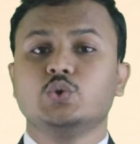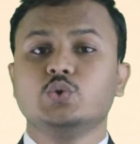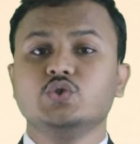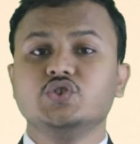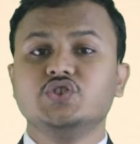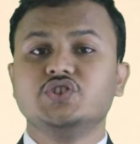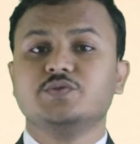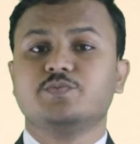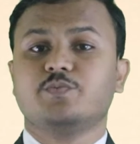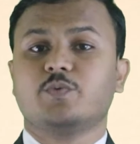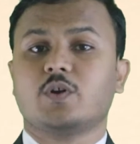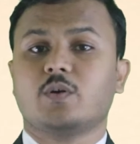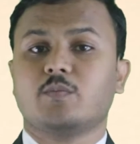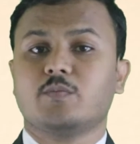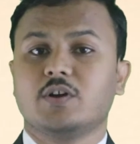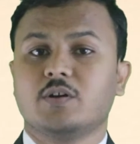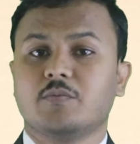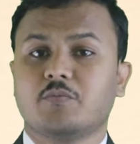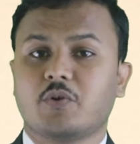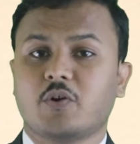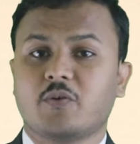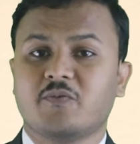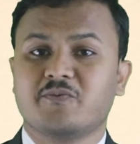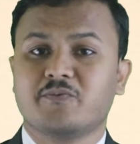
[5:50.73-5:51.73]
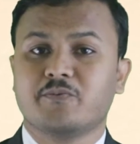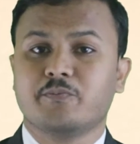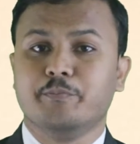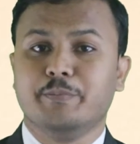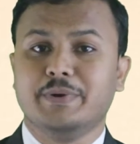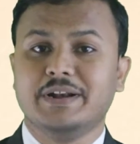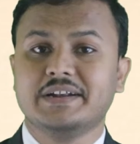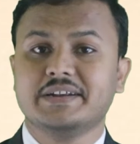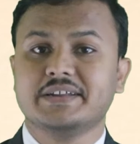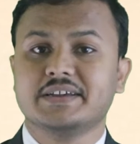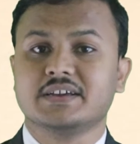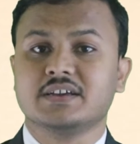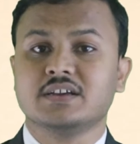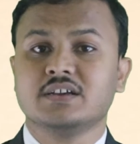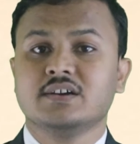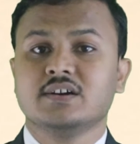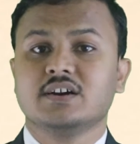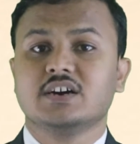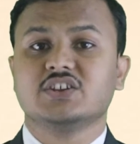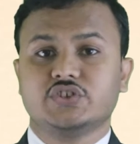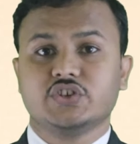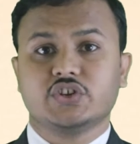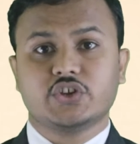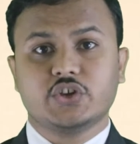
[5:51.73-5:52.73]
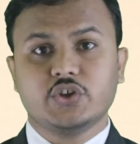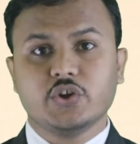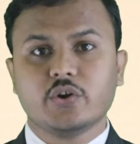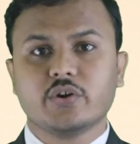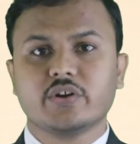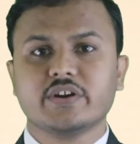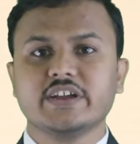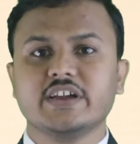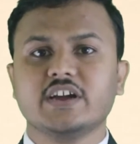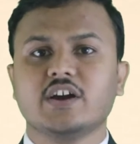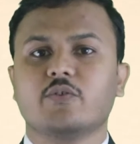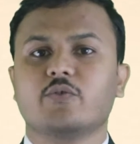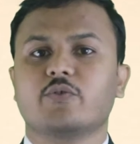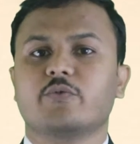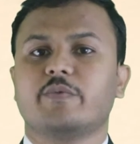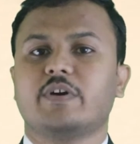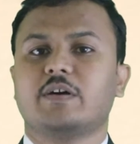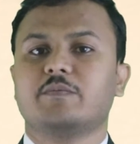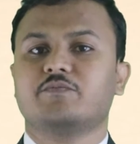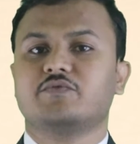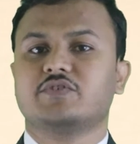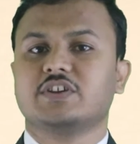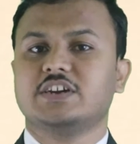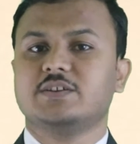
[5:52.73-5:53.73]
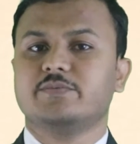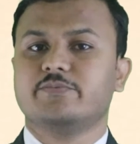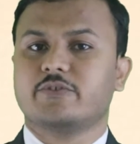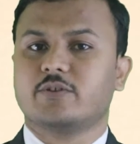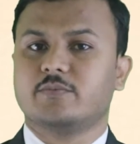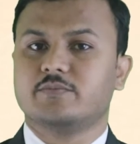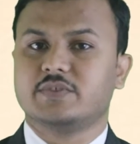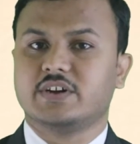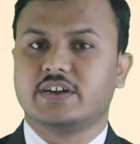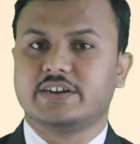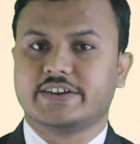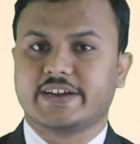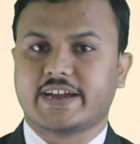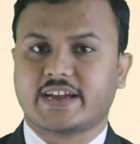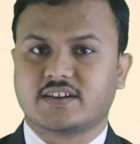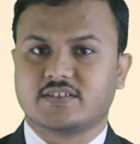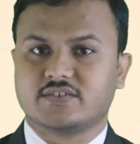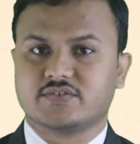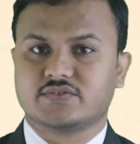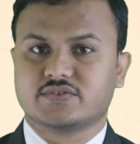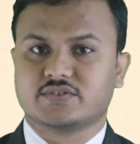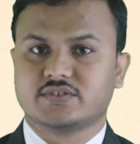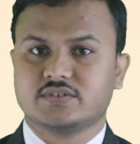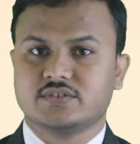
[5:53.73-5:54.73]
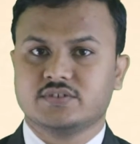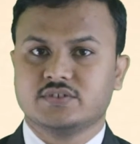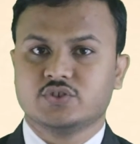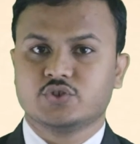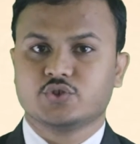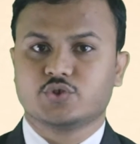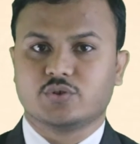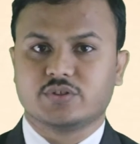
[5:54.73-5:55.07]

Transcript: huge problem of building, securing our website from the attackers.